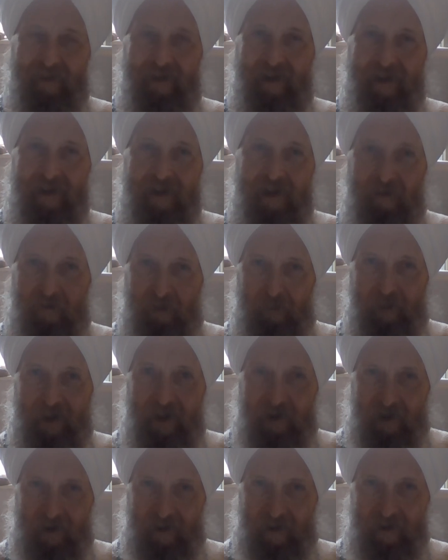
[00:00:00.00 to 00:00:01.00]
his
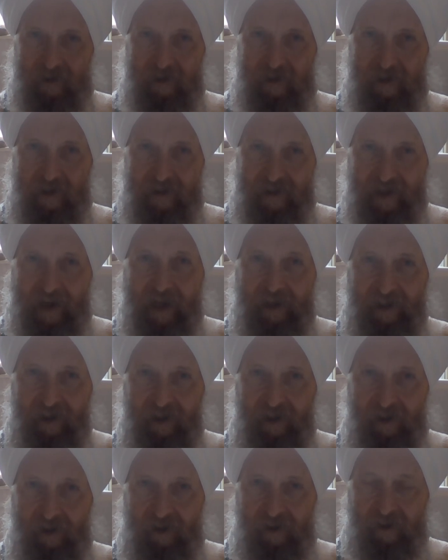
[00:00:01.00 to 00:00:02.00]
information is lacking
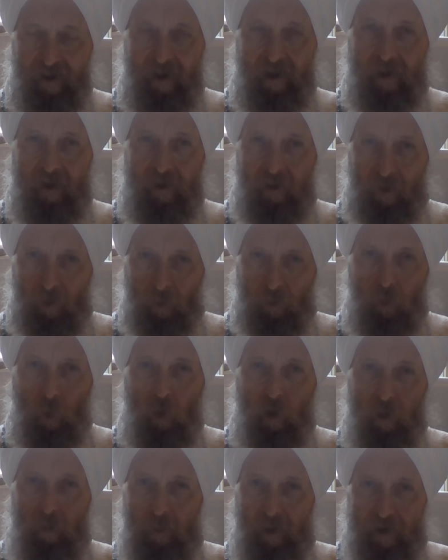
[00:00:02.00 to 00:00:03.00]
there. No,
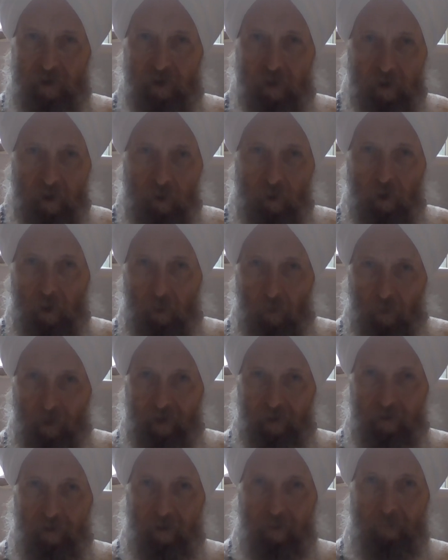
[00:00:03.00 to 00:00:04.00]
Yogi Bhajan did not
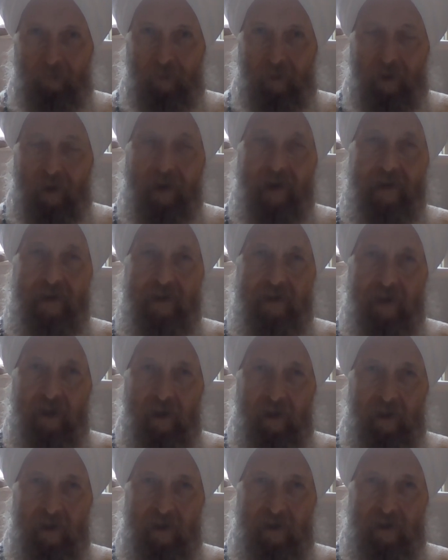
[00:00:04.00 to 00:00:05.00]
write
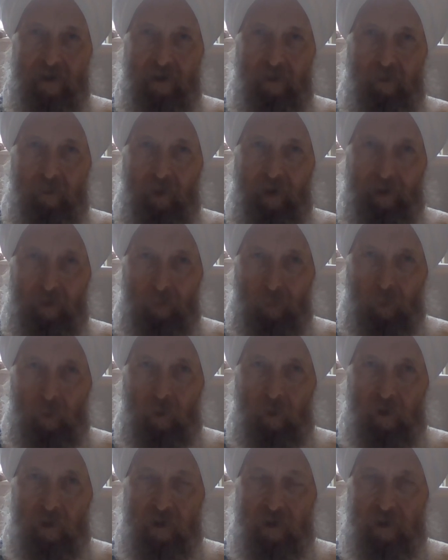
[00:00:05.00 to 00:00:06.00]
essays and write
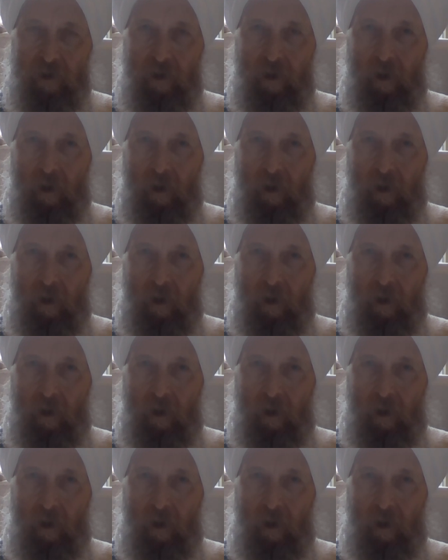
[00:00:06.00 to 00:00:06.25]
books.